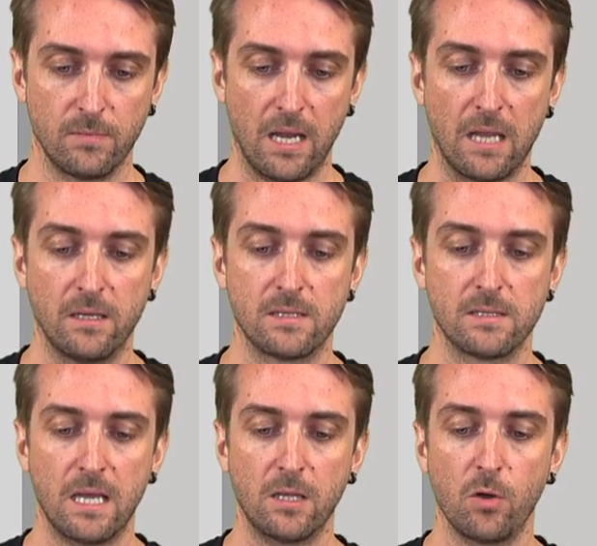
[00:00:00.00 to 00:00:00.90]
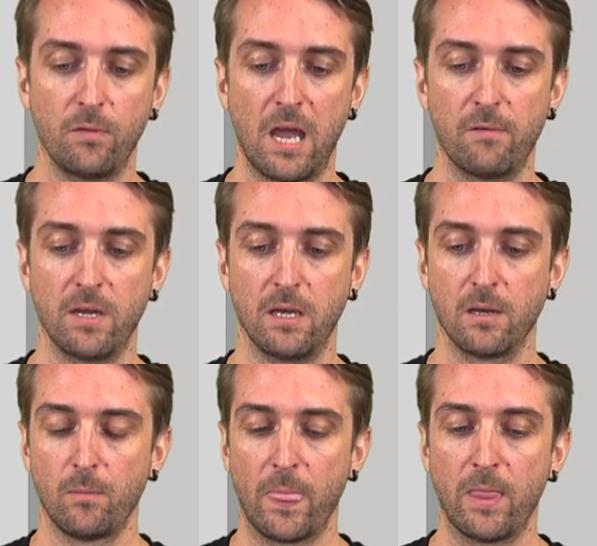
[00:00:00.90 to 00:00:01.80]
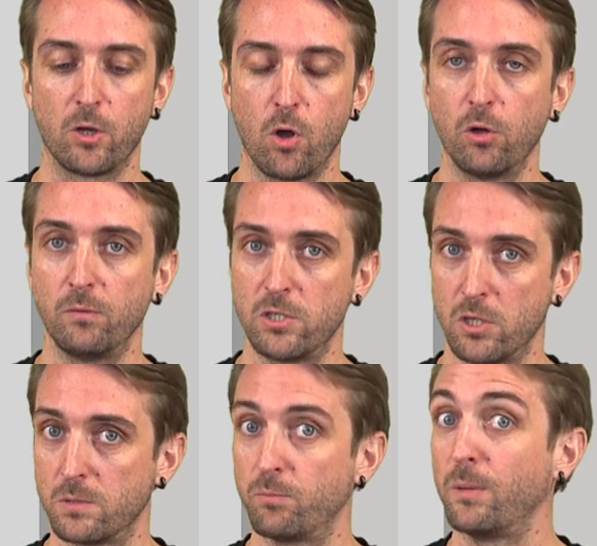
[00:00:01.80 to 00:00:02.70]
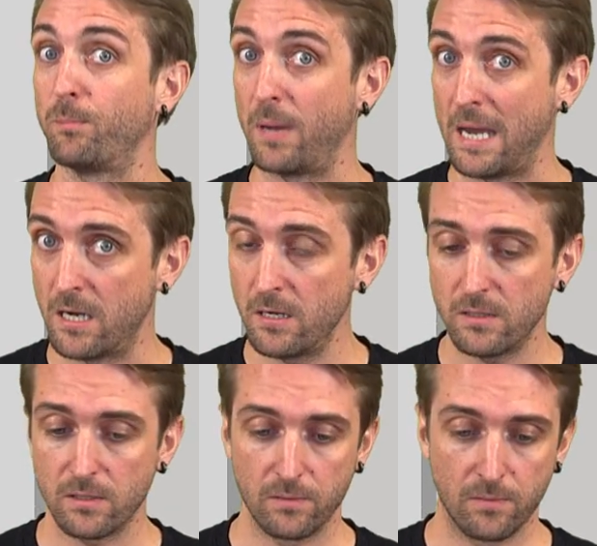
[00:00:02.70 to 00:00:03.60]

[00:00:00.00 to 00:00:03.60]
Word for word: and instead of having the code we just prepared,